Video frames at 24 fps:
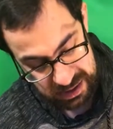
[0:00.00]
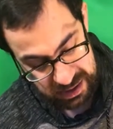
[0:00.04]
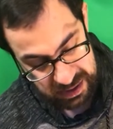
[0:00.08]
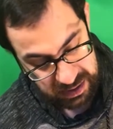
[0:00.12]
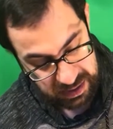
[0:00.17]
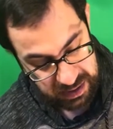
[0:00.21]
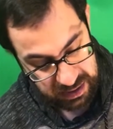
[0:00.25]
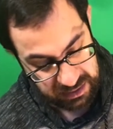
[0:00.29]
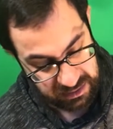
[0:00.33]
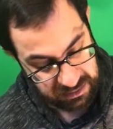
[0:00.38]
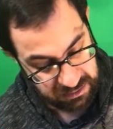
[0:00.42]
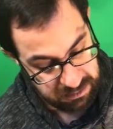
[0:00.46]

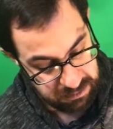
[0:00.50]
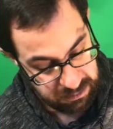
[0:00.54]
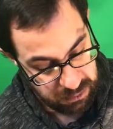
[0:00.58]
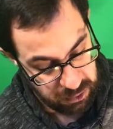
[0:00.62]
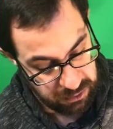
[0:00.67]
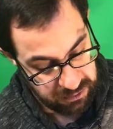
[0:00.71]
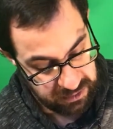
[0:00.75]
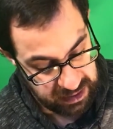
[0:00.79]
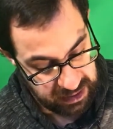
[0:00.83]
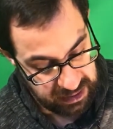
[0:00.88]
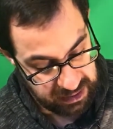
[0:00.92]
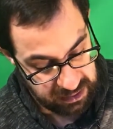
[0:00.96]
this
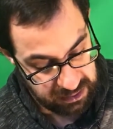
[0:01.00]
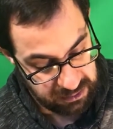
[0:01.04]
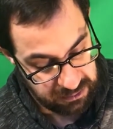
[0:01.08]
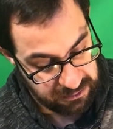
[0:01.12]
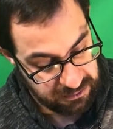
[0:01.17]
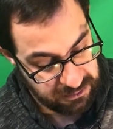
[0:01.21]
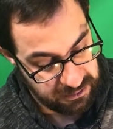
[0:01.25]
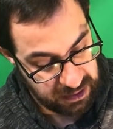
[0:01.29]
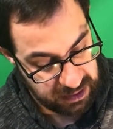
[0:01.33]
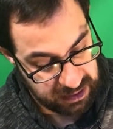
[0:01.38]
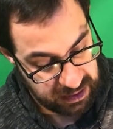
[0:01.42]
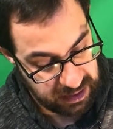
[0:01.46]
movie is
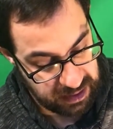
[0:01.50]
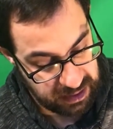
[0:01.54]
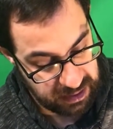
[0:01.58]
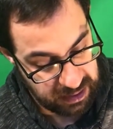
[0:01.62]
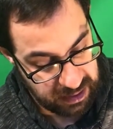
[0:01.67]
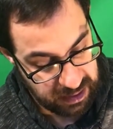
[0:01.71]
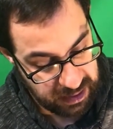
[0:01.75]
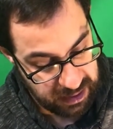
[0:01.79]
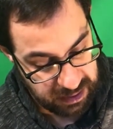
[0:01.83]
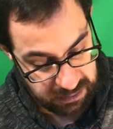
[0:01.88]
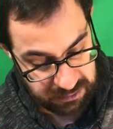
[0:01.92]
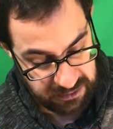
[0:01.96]

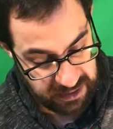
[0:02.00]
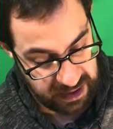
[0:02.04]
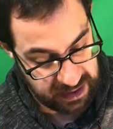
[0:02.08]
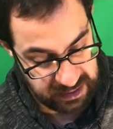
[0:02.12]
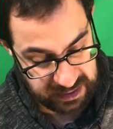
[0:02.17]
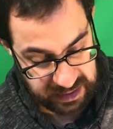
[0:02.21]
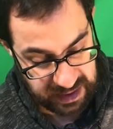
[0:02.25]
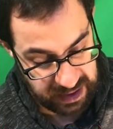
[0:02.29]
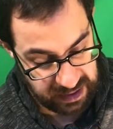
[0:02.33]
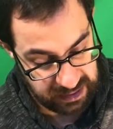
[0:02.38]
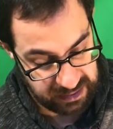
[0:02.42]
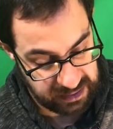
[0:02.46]
fucking
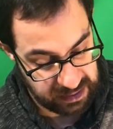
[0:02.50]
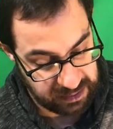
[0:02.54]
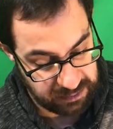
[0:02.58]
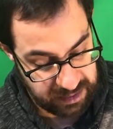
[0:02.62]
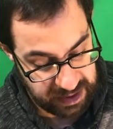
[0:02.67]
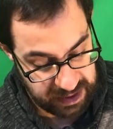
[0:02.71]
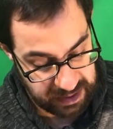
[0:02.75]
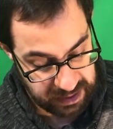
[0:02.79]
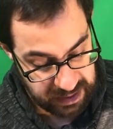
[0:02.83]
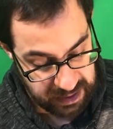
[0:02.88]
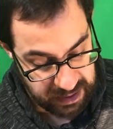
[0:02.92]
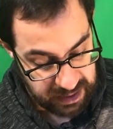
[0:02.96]
fantastic, man.